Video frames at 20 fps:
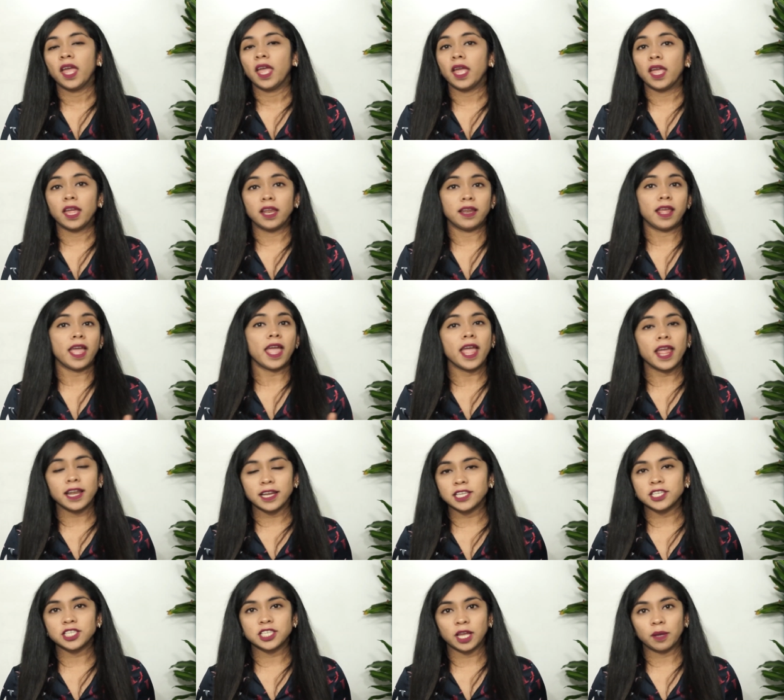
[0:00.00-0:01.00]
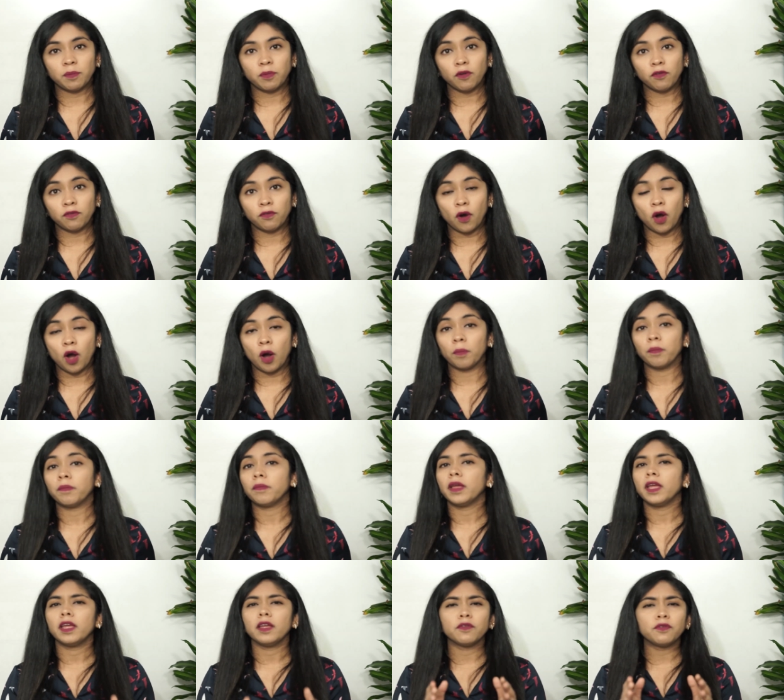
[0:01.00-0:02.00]
in any shape or
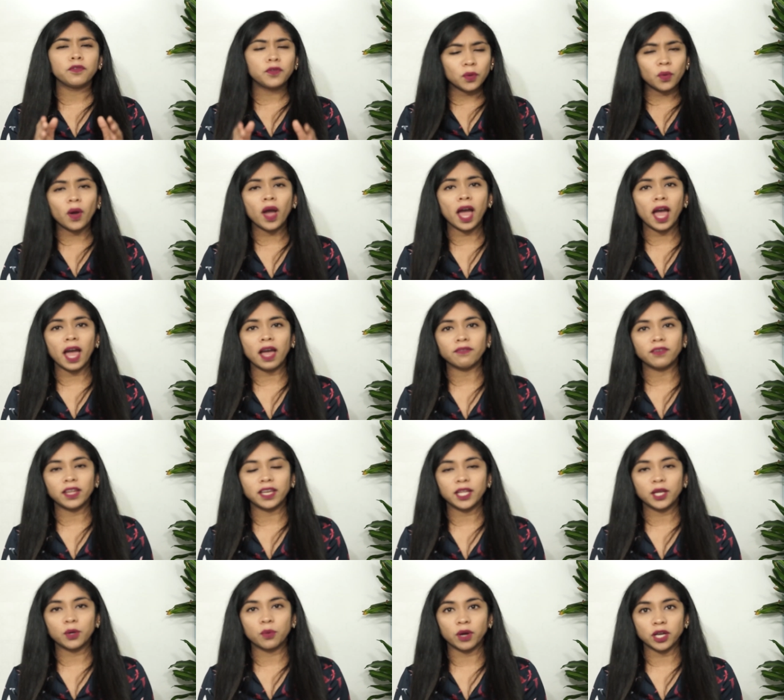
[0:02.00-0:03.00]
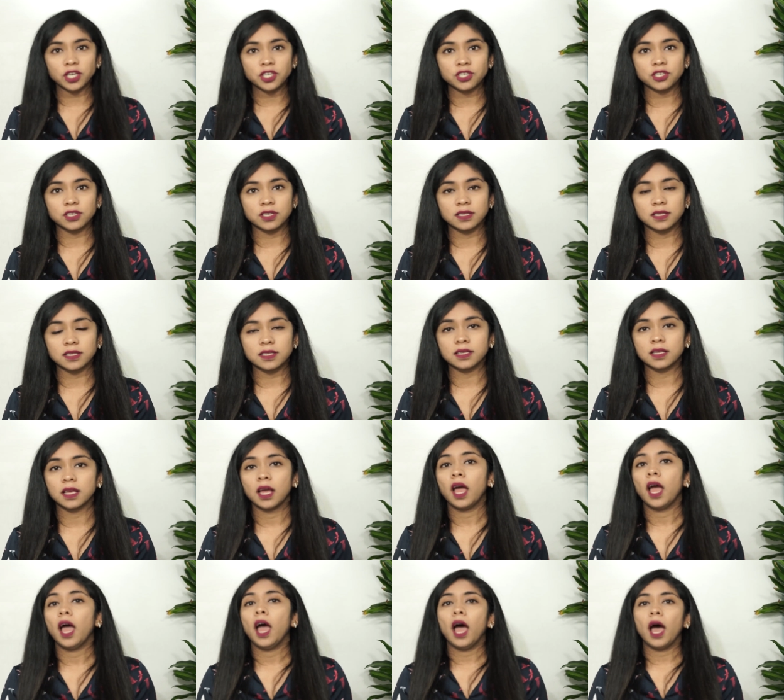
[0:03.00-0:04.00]
form. If you have any questions
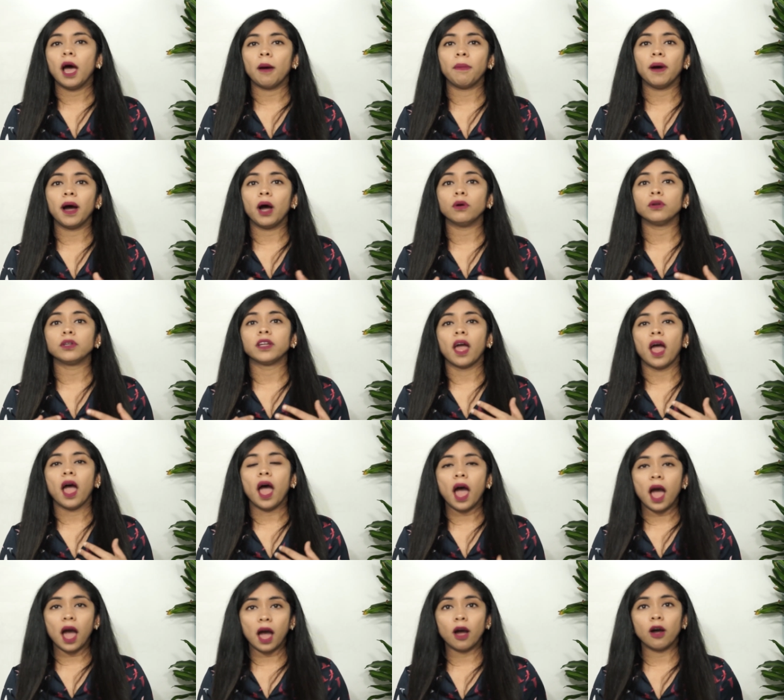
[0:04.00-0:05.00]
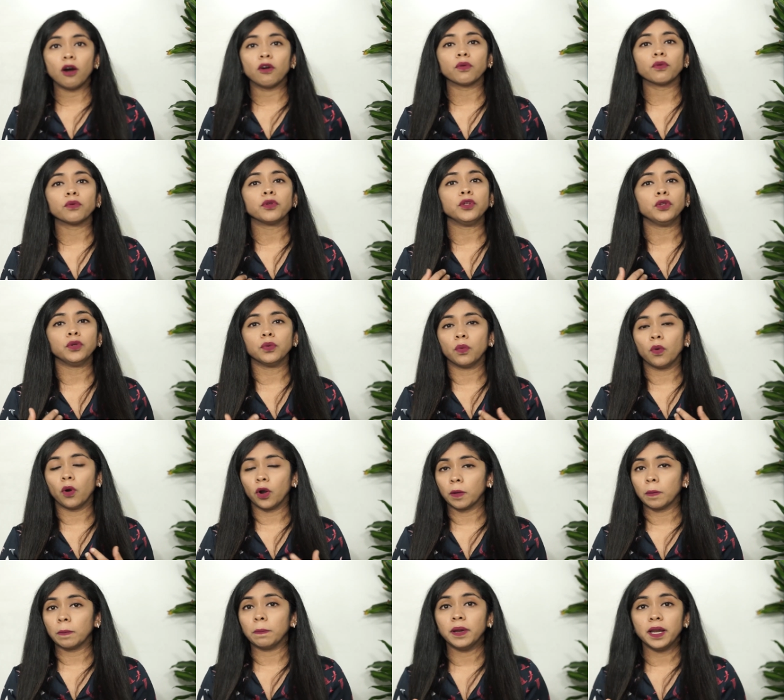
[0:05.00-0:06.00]
about how you want
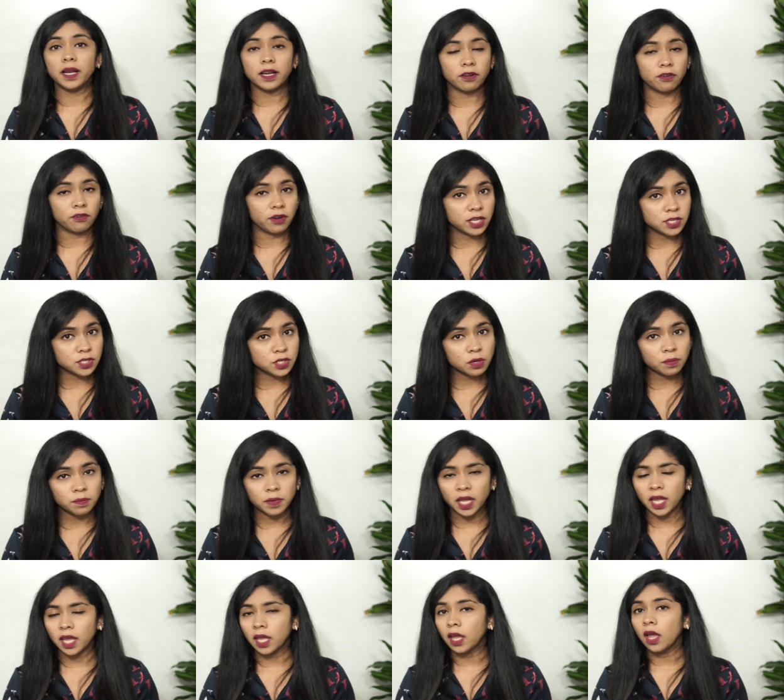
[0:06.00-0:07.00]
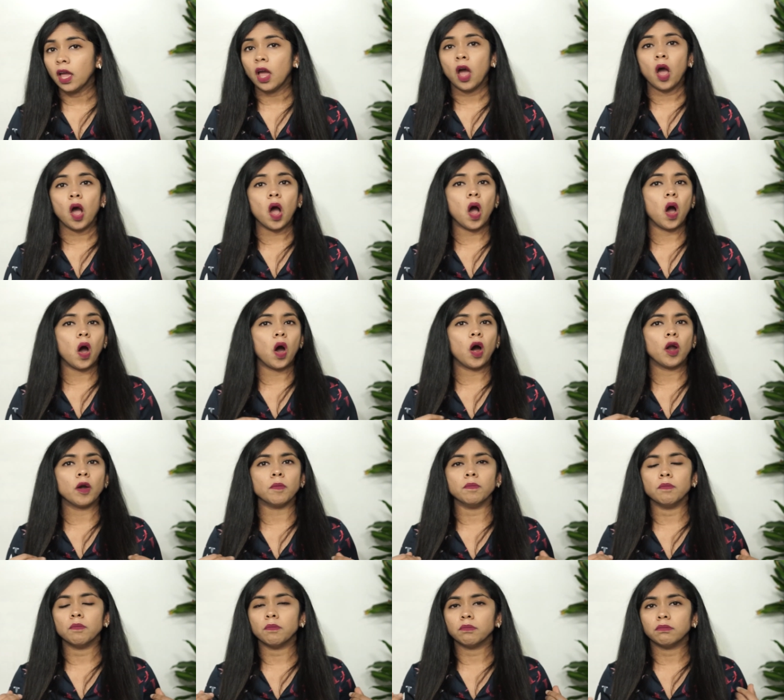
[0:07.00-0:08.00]
to build a resume or
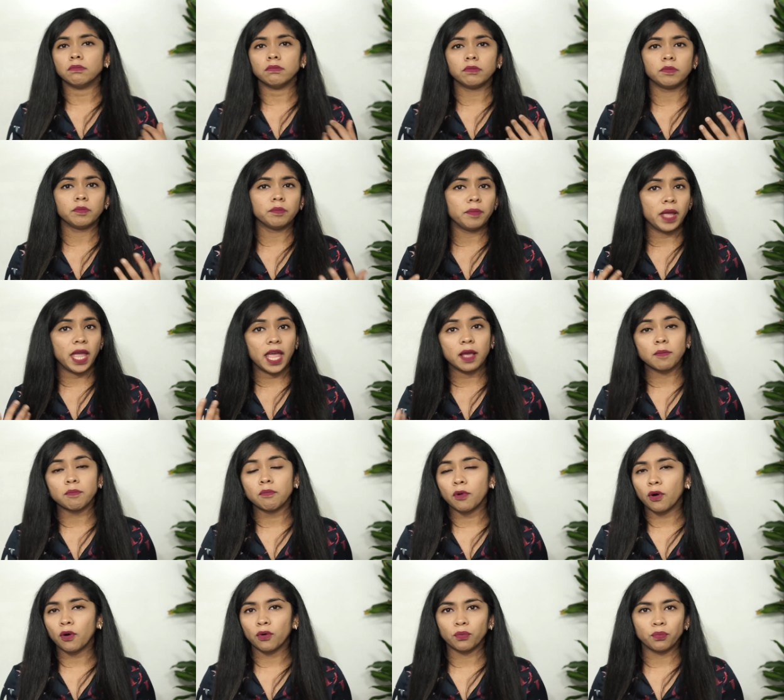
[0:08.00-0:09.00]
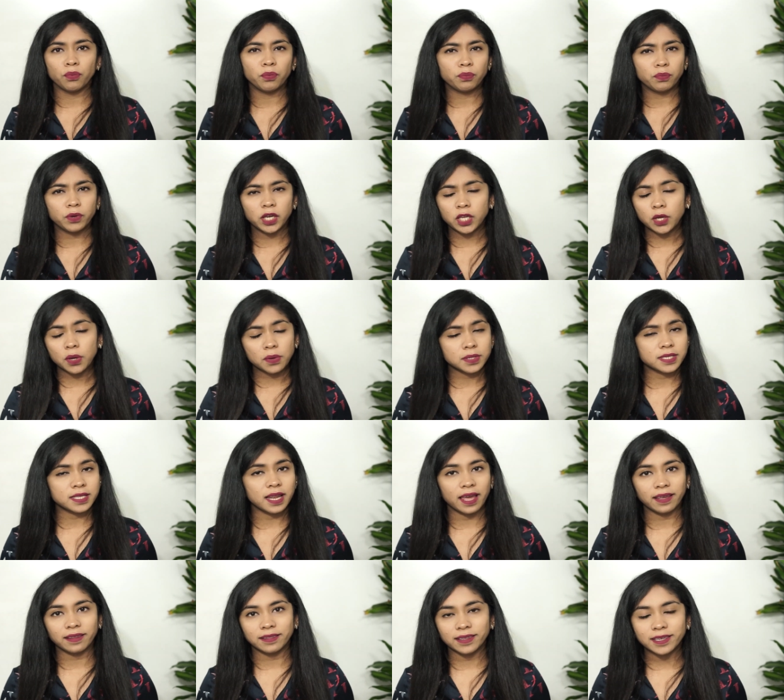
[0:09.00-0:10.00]
make more videos
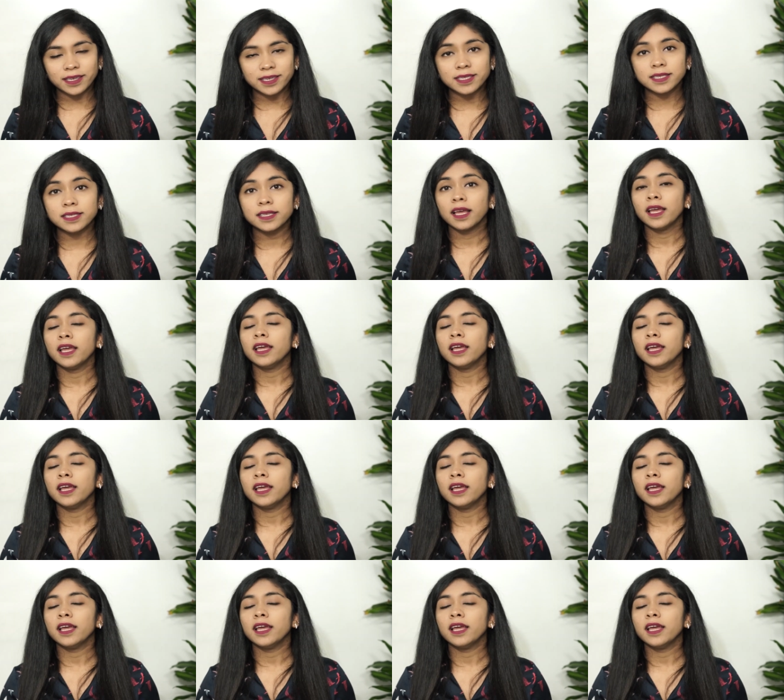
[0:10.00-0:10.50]
like this,